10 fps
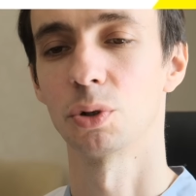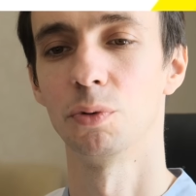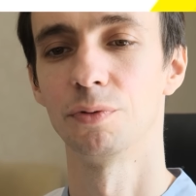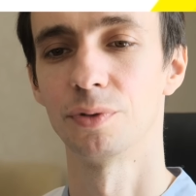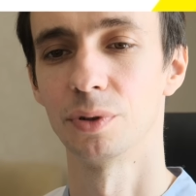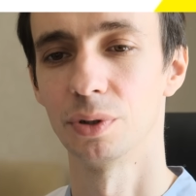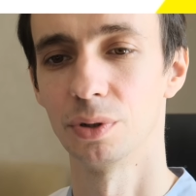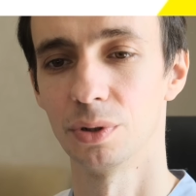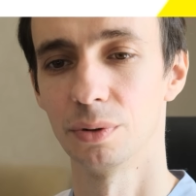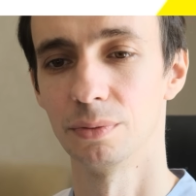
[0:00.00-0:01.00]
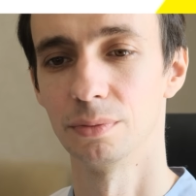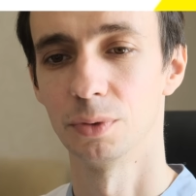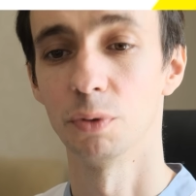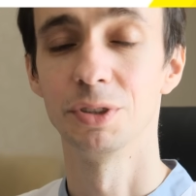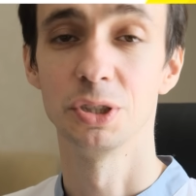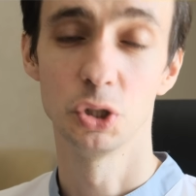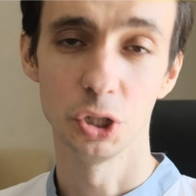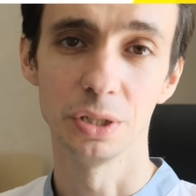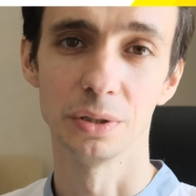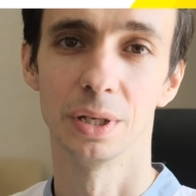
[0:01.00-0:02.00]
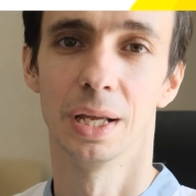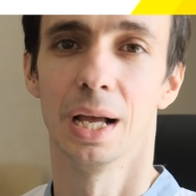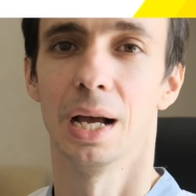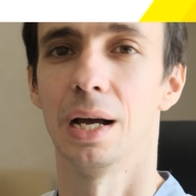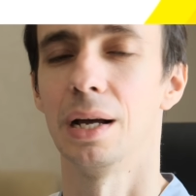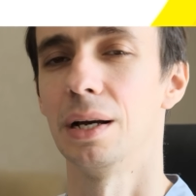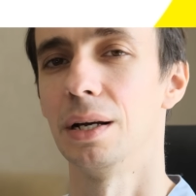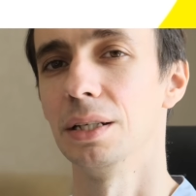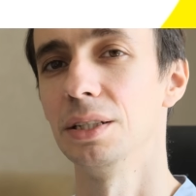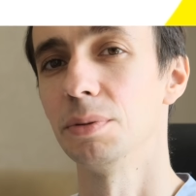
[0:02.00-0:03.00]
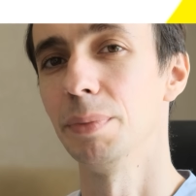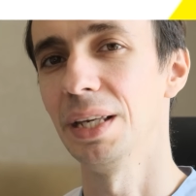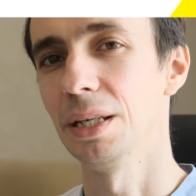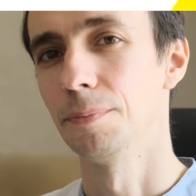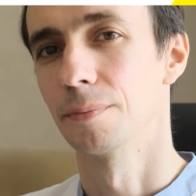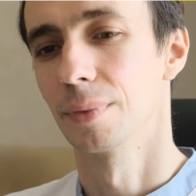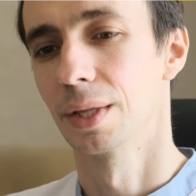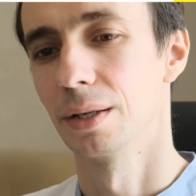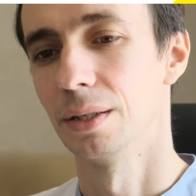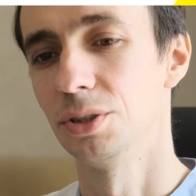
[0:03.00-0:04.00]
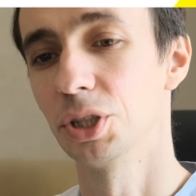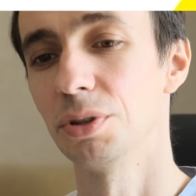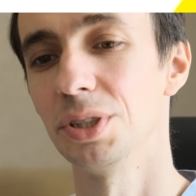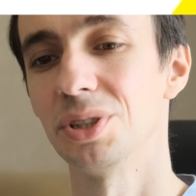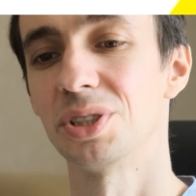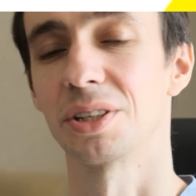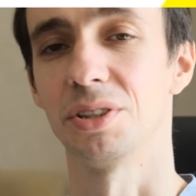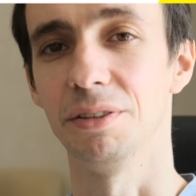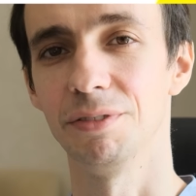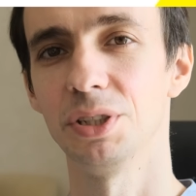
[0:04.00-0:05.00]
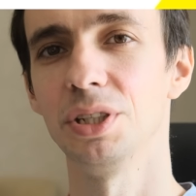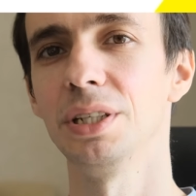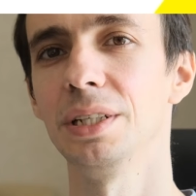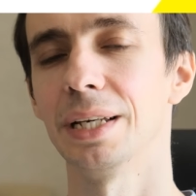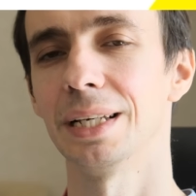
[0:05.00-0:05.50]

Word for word: of this gene, it may decrease its activity,